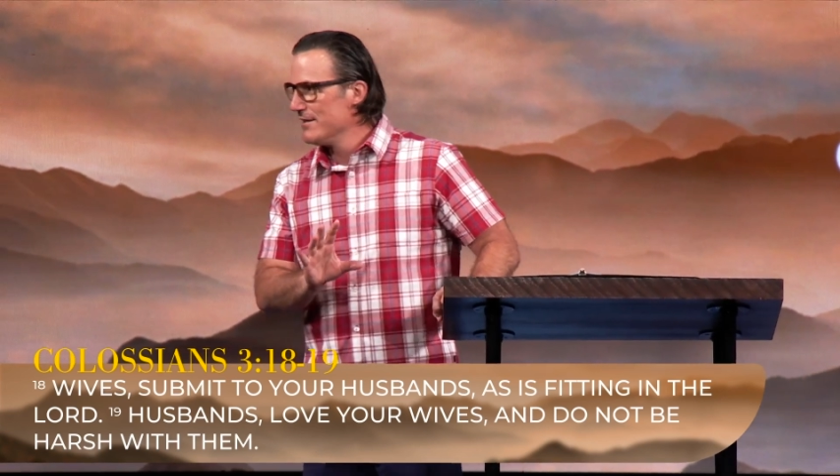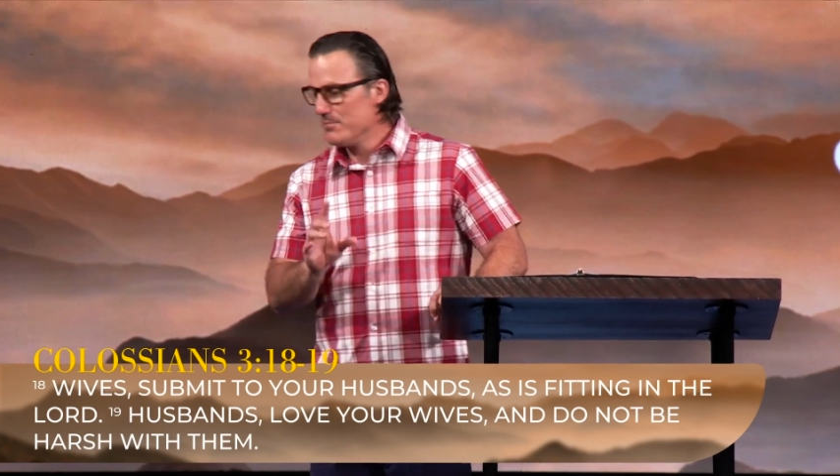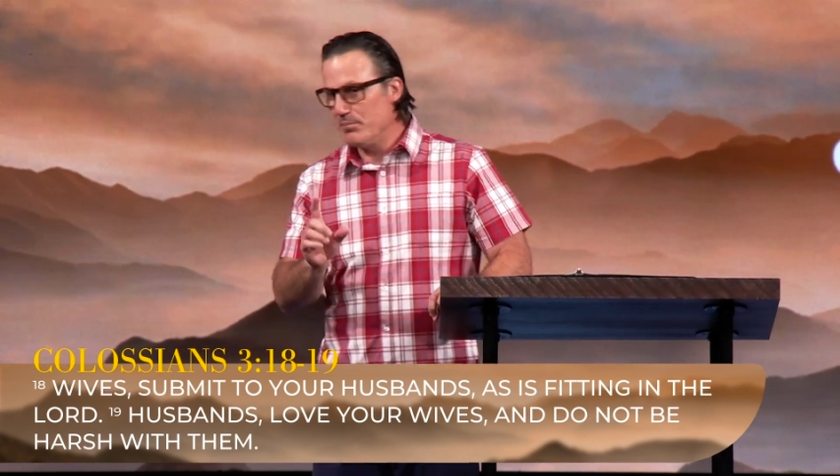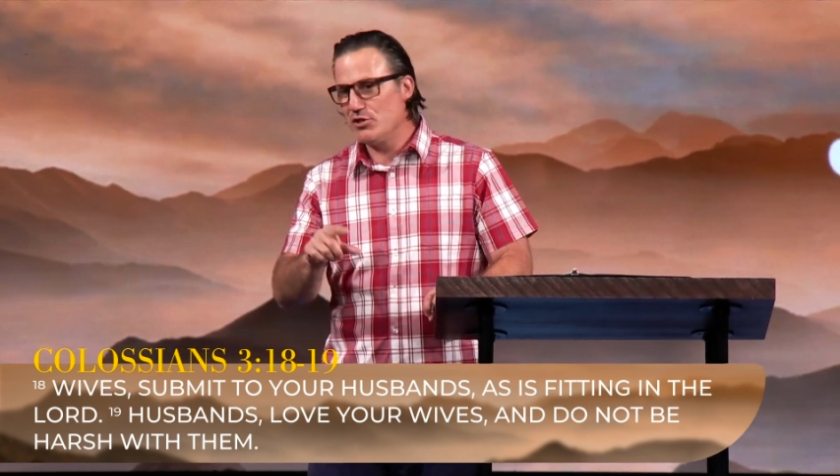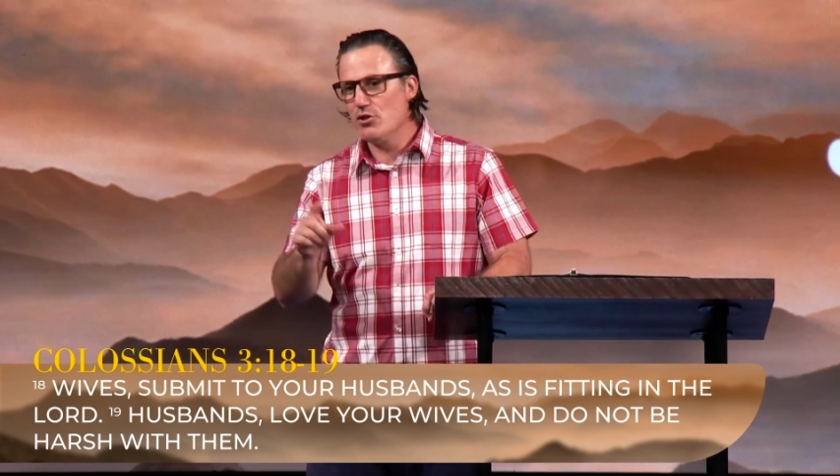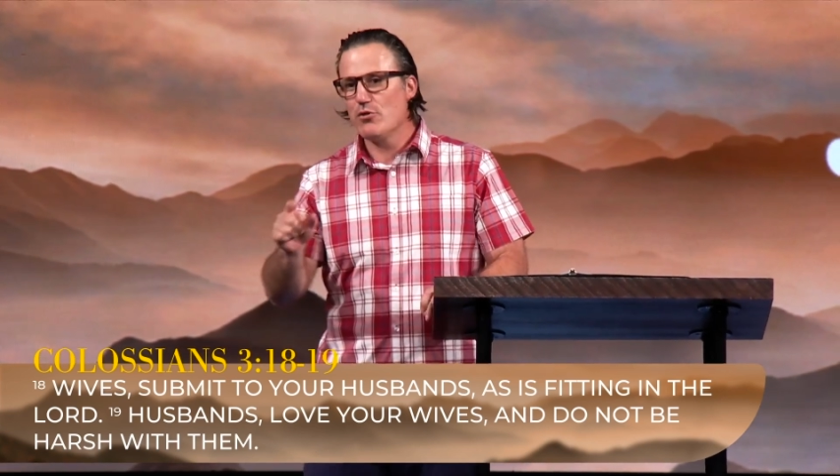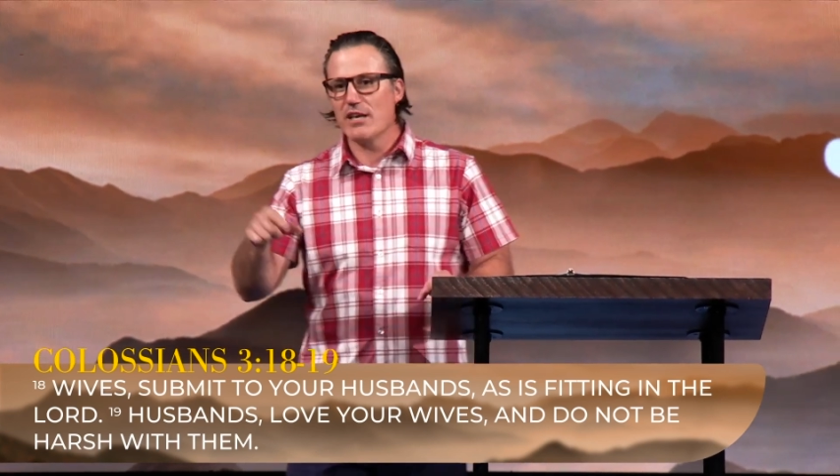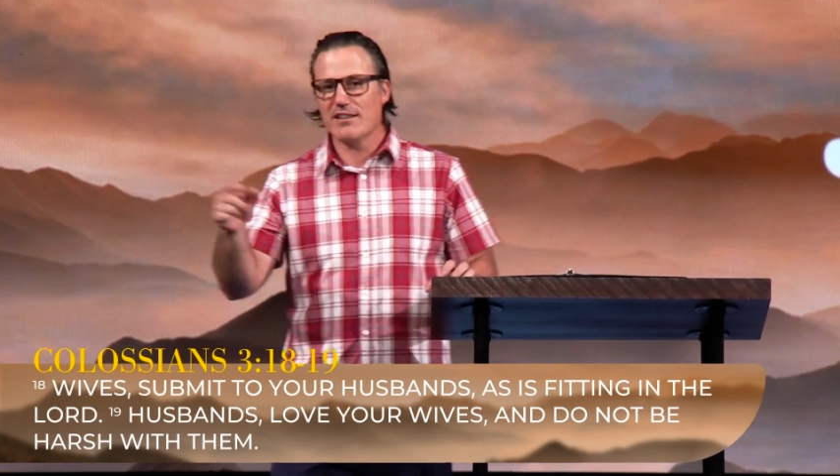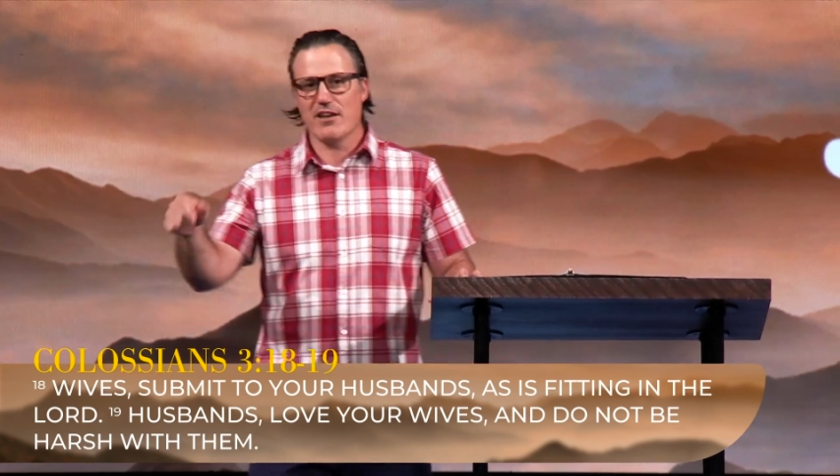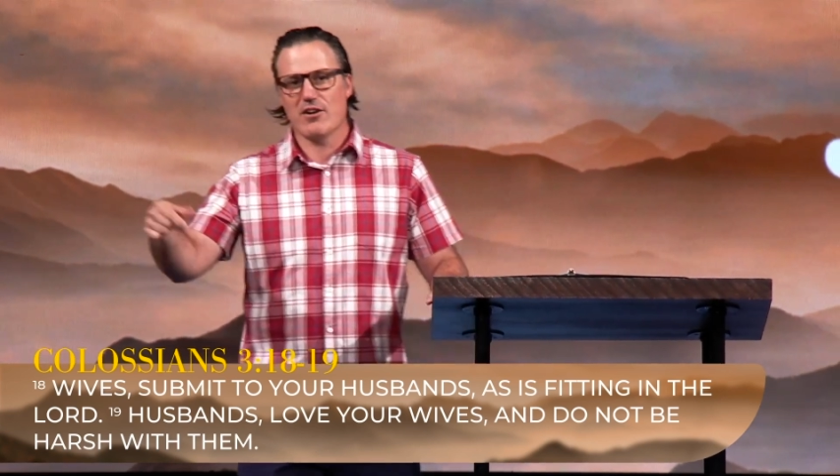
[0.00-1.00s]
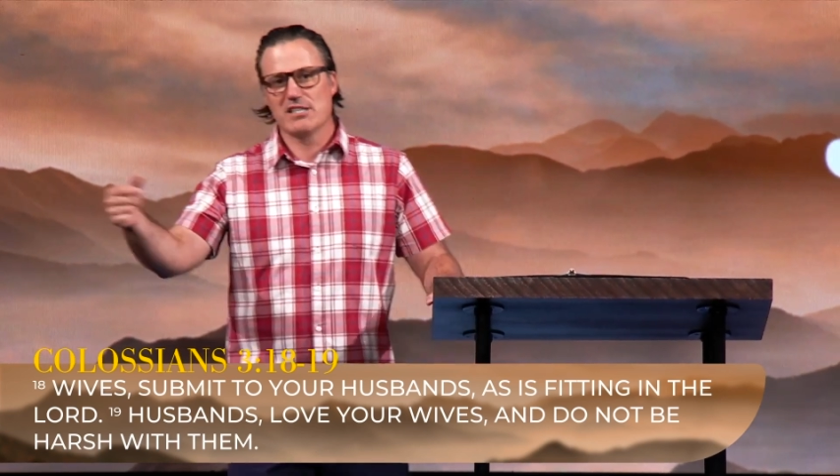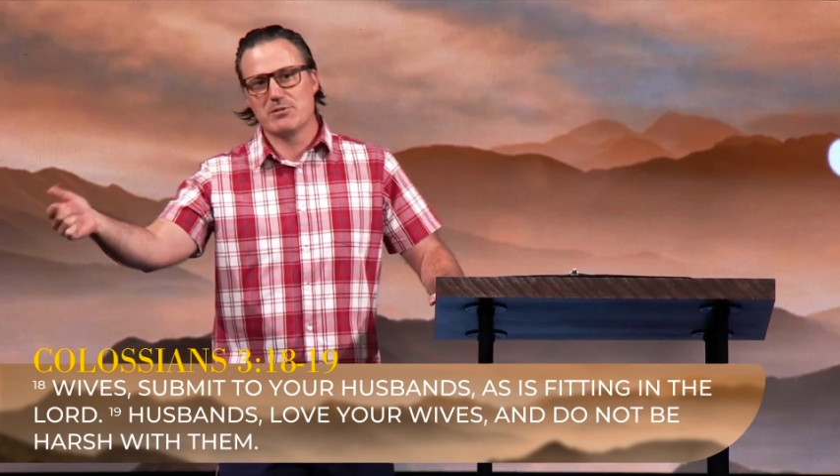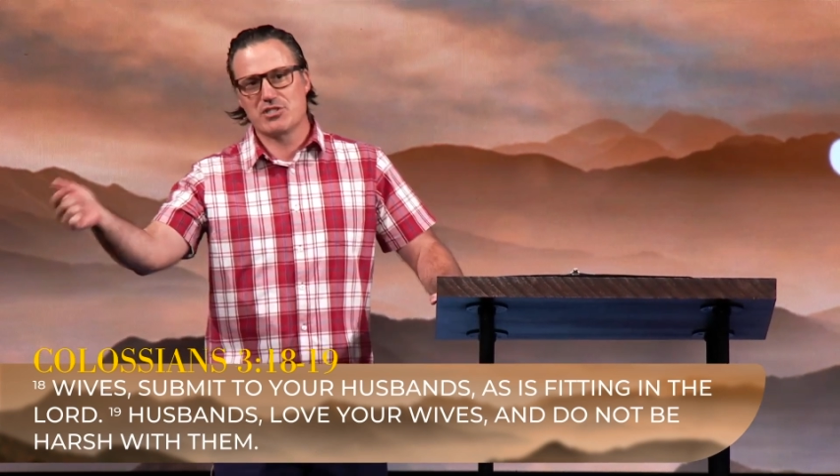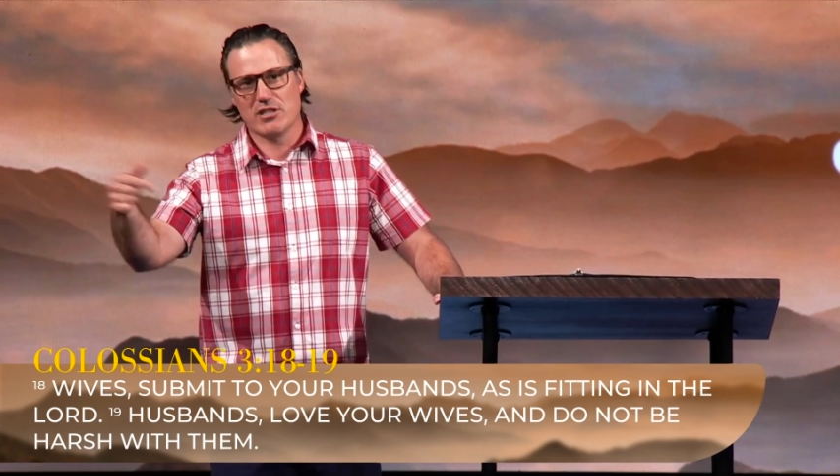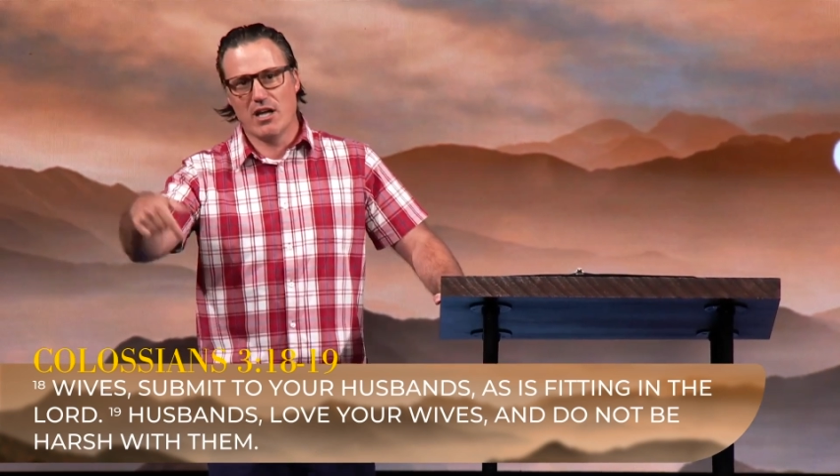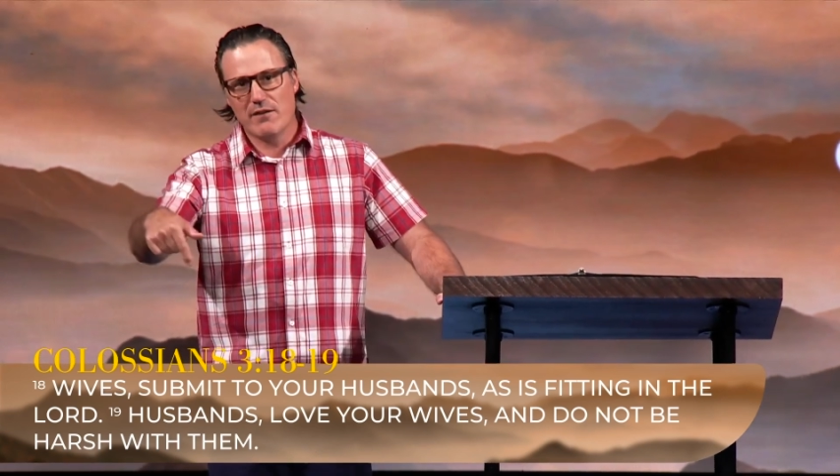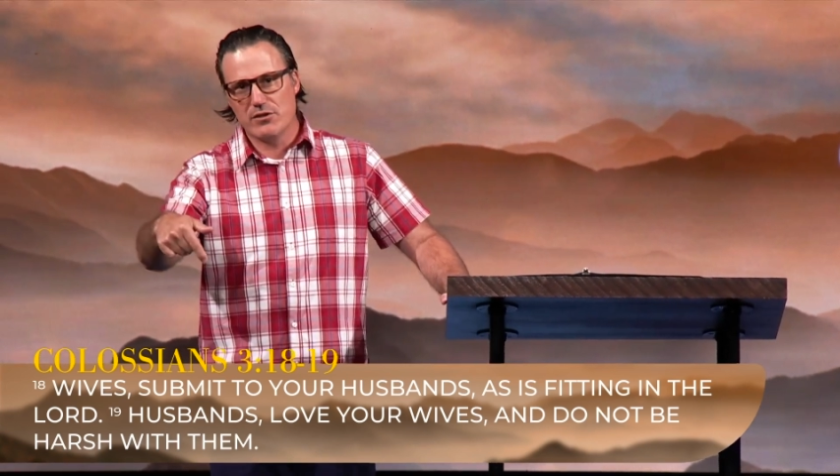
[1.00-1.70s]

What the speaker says: but do you think that your husband should love